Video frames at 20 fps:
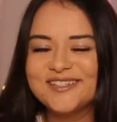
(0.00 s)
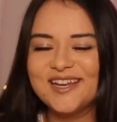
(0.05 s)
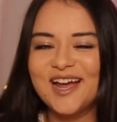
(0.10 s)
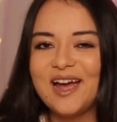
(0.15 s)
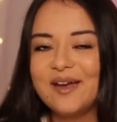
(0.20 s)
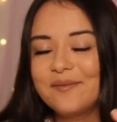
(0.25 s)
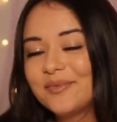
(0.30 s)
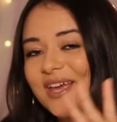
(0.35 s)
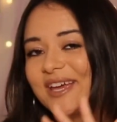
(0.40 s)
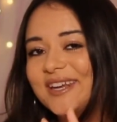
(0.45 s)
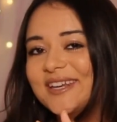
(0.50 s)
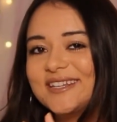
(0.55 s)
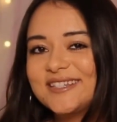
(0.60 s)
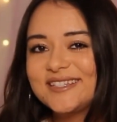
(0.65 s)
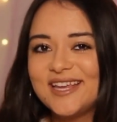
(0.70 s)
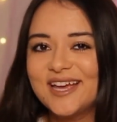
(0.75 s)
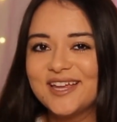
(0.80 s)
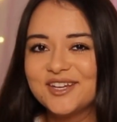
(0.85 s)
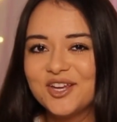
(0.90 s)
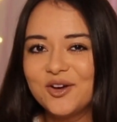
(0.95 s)
time that
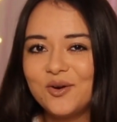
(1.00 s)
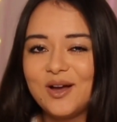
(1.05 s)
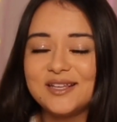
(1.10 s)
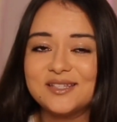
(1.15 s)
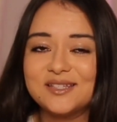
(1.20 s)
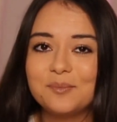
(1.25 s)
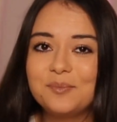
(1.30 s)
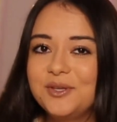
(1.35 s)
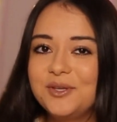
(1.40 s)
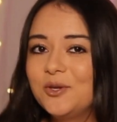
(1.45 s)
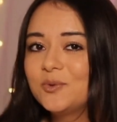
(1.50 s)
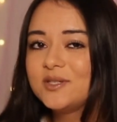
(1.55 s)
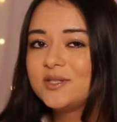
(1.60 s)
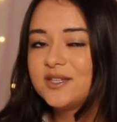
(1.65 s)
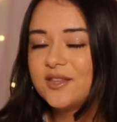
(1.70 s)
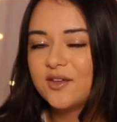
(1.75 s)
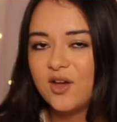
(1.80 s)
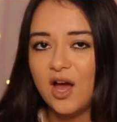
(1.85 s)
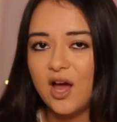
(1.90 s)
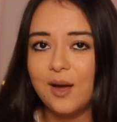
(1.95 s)
Nintendo has
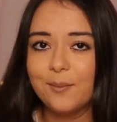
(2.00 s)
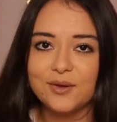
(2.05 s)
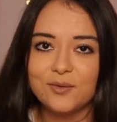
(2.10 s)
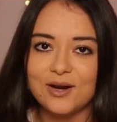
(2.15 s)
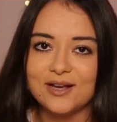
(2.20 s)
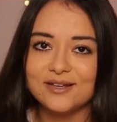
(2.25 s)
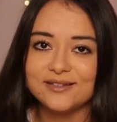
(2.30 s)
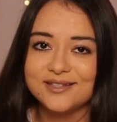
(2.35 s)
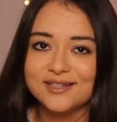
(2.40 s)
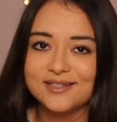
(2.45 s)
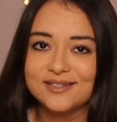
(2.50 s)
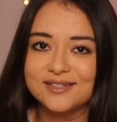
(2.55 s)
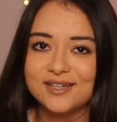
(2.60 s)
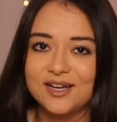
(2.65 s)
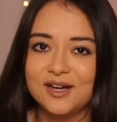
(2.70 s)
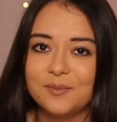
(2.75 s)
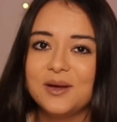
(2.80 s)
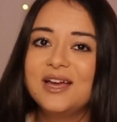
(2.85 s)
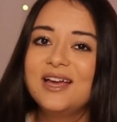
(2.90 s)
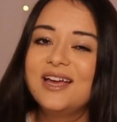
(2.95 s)
abused the copyright
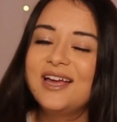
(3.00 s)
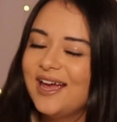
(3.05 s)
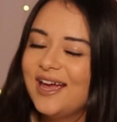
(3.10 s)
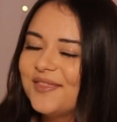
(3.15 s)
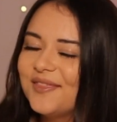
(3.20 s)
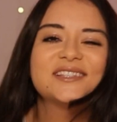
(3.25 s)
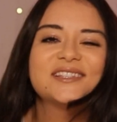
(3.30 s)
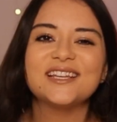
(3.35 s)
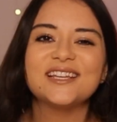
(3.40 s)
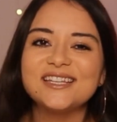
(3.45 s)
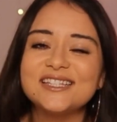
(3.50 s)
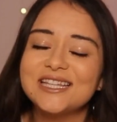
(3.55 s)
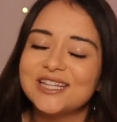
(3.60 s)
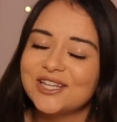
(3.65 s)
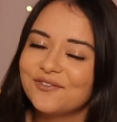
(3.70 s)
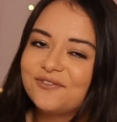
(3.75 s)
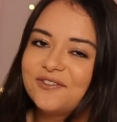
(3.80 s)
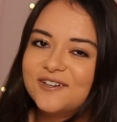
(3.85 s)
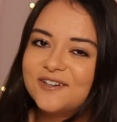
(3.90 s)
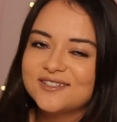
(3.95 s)
system, and this isn't
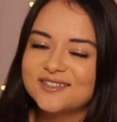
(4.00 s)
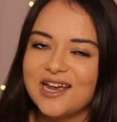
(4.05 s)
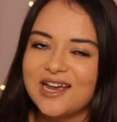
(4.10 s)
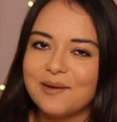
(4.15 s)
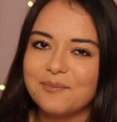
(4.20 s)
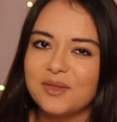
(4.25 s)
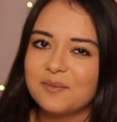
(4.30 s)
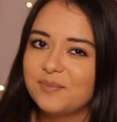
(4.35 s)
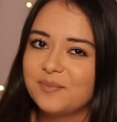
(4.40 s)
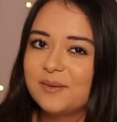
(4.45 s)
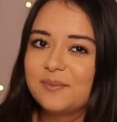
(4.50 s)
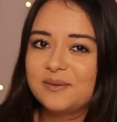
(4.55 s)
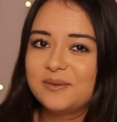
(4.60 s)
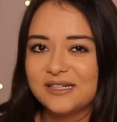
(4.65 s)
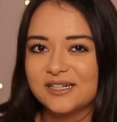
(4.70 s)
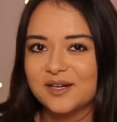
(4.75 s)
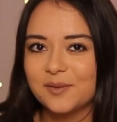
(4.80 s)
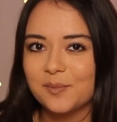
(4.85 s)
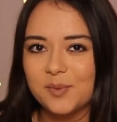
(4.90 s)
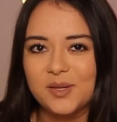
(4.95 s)
the first time that people
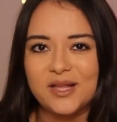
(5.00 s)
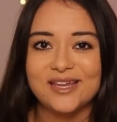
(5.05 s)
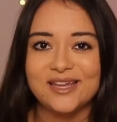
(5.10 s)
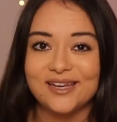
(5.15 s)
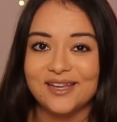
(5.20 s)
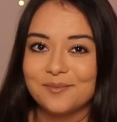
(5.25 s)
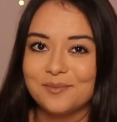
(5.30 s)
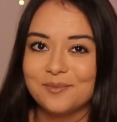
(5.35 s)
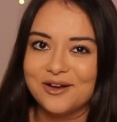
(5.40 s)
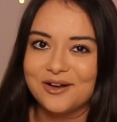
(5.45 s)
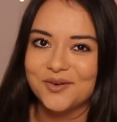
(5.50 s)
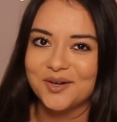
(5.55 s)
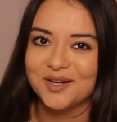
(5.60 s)
are complaining about